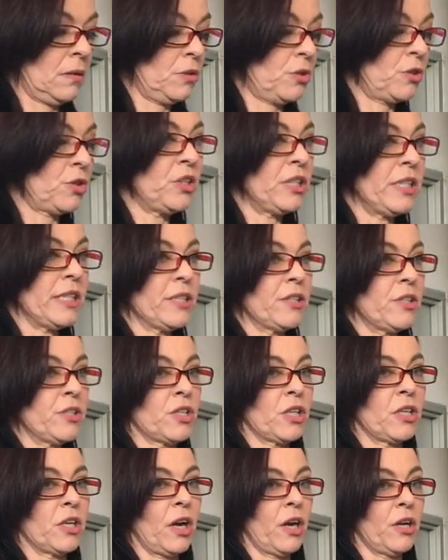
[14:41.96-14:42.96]
2
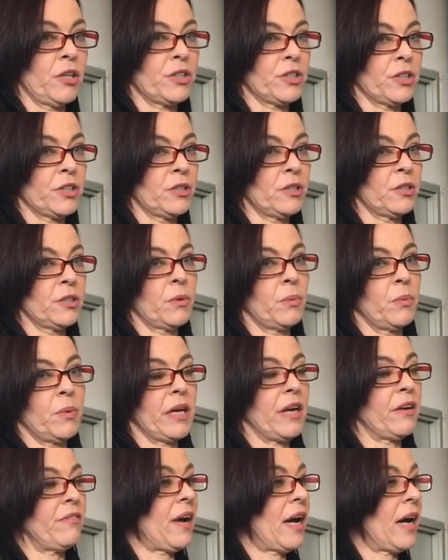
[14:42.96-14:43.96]
years and counting, we
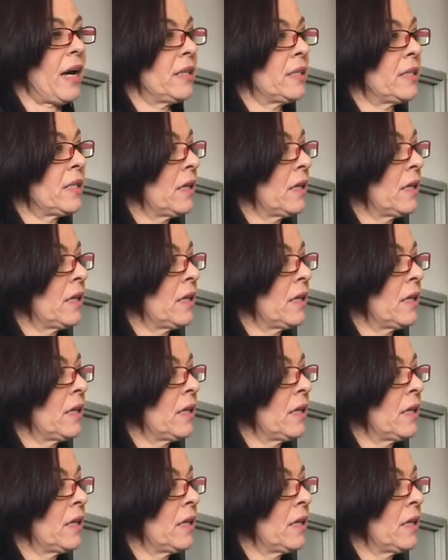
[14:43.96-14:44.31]
have had